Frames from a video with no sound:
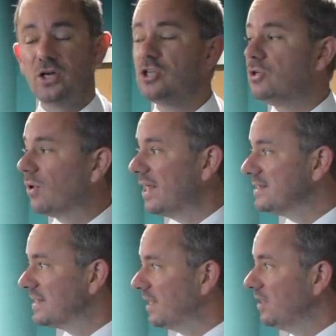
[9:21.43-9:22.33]
you will
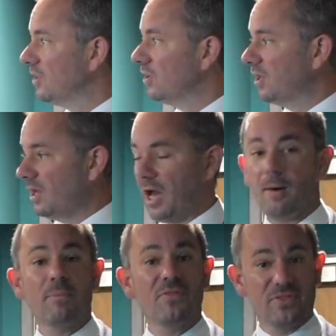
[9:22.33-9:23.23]
enter
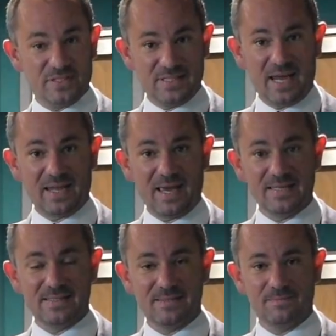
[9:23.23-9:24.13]
up the
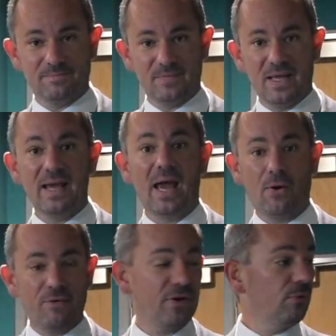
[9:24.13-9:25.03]
staircase.
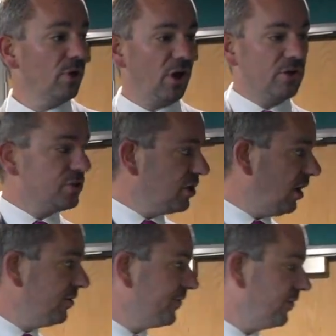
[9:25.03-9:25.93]
However, we're going to
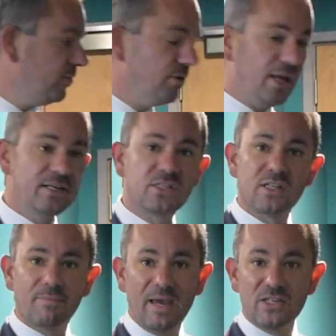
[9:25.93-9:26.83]
go through into
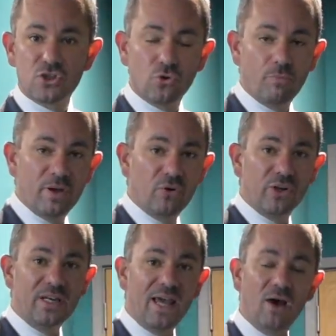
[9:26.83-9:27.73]
the main school
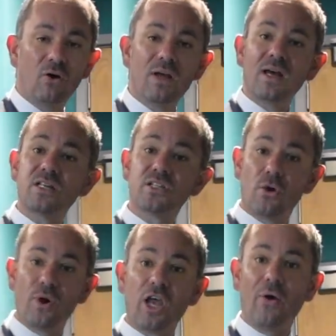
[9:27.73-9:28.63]
building now as though
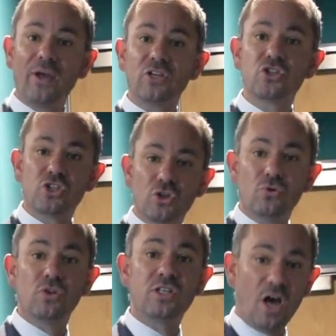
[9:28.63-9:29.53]
we're going to
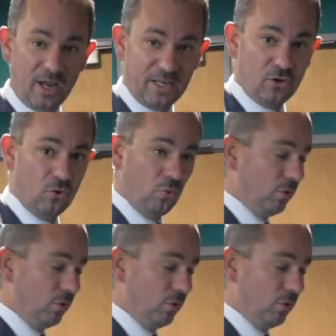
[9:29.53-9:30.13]
the dining hall.